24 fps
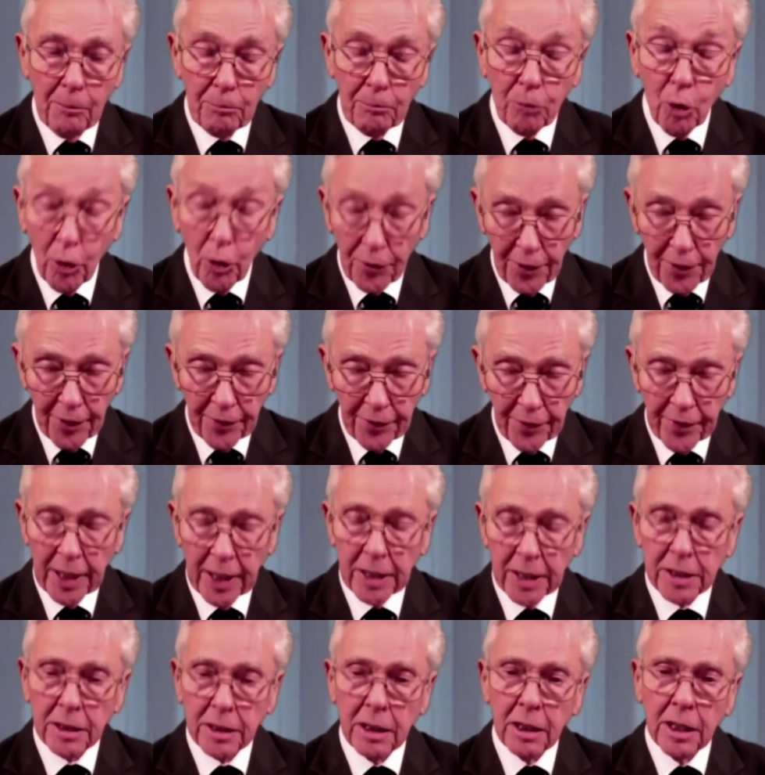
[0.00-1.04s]
more than
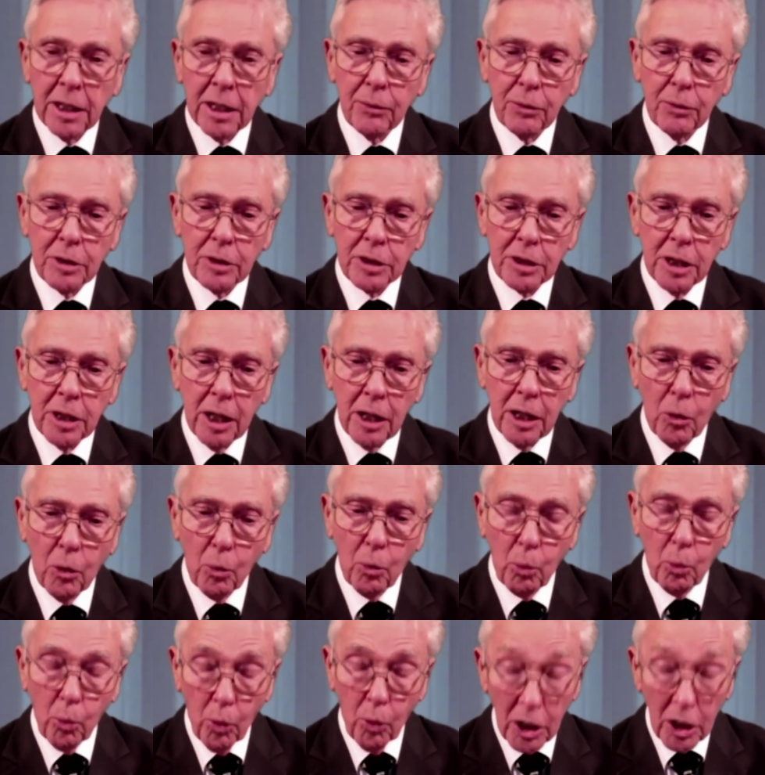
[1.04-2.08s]
that, I was
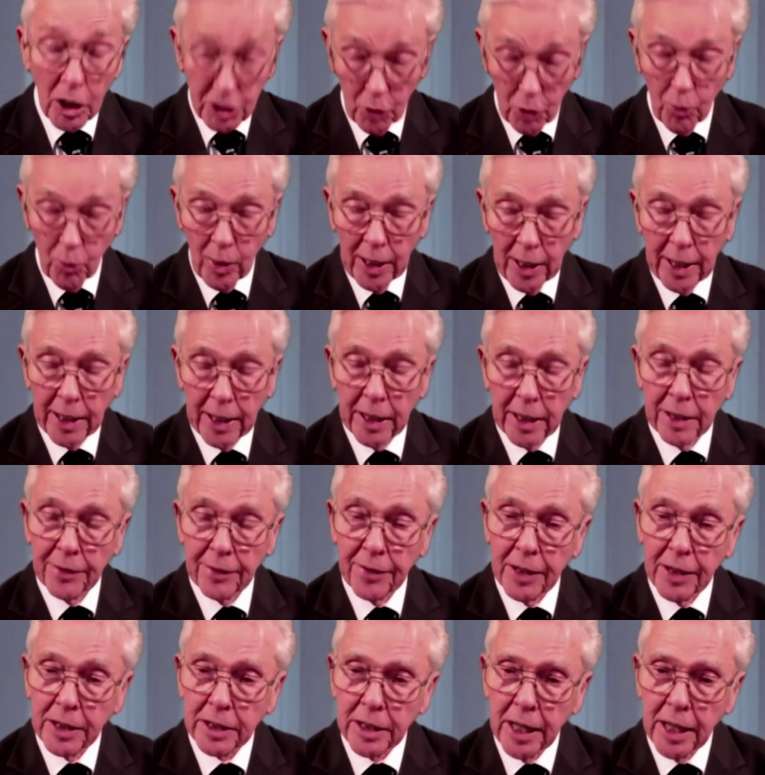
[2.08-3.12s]
aware
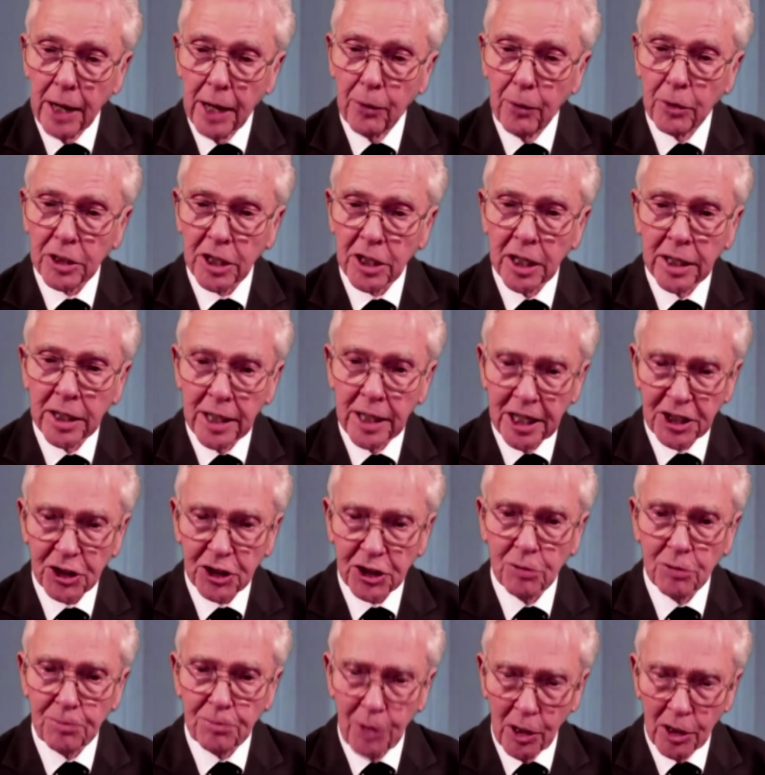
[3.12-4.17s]
that it was a
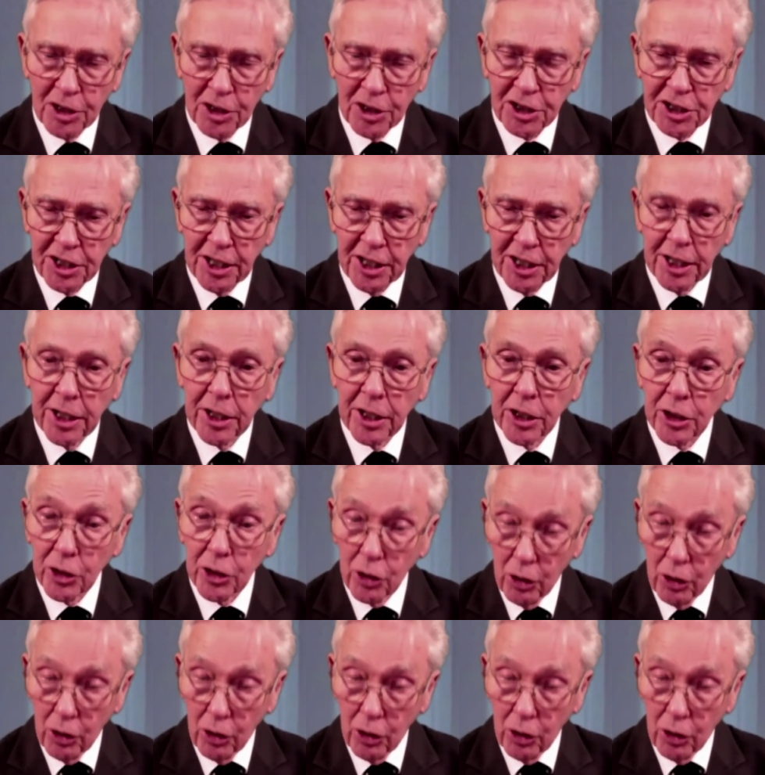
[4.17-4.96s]
national policy